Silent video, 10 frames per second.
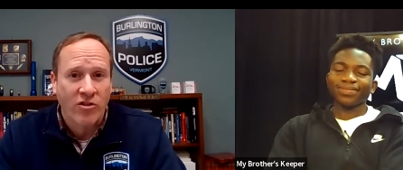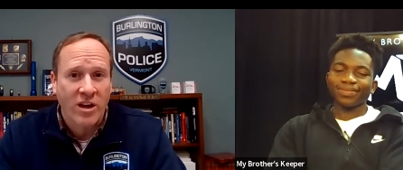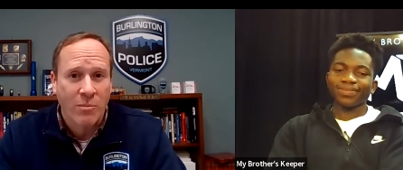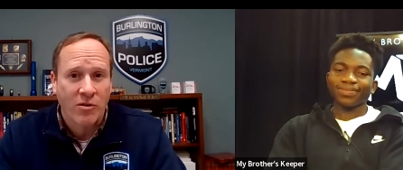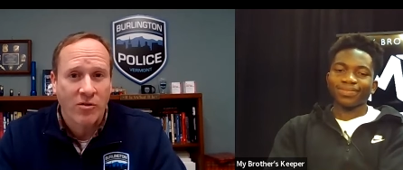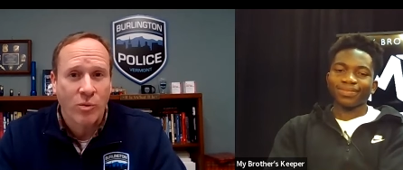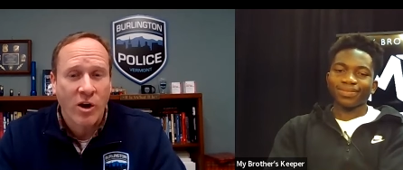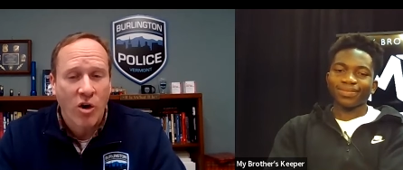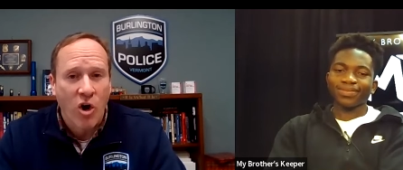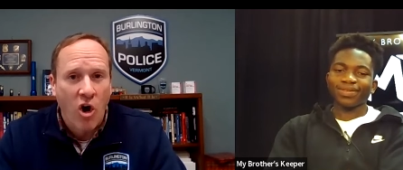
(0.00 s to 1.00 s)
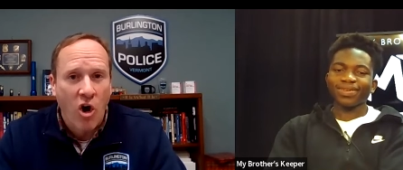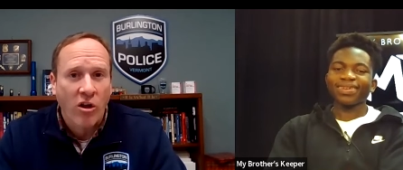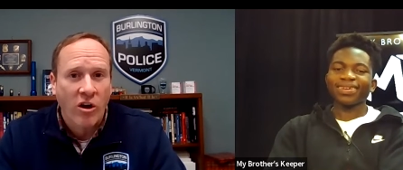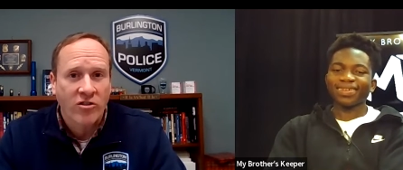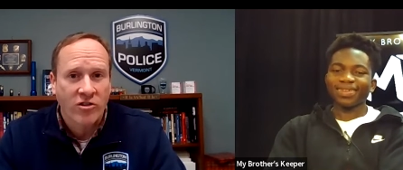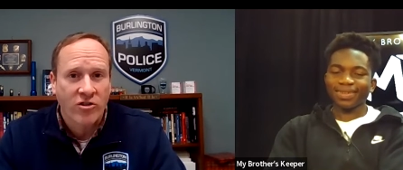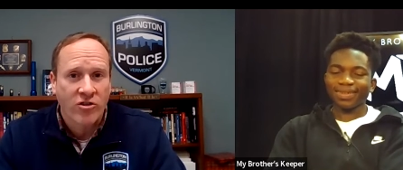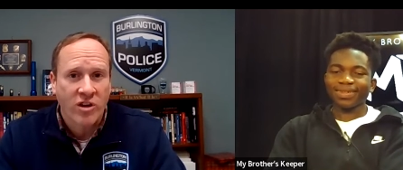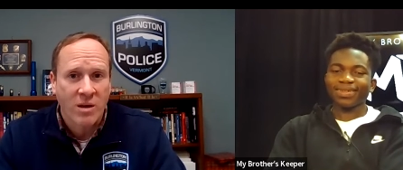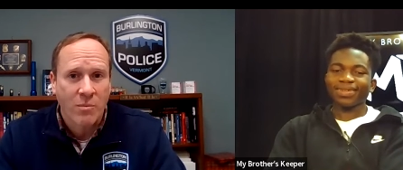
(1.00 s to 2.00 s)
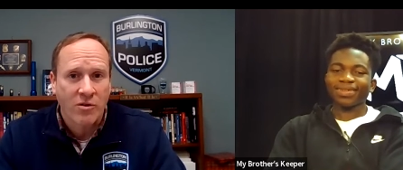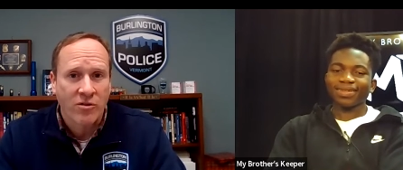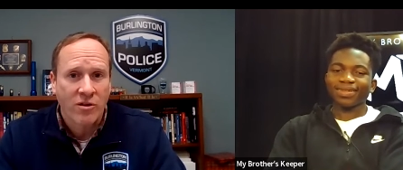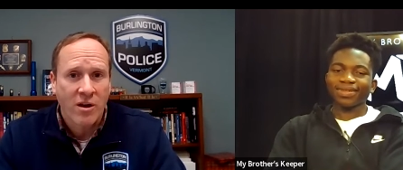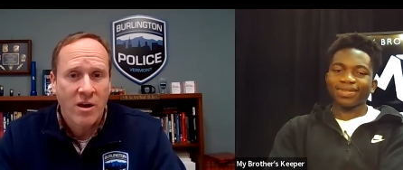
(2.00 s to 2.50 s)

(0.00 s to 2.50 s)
Speaker 1: brother's keepers. We are all our sister's keepers.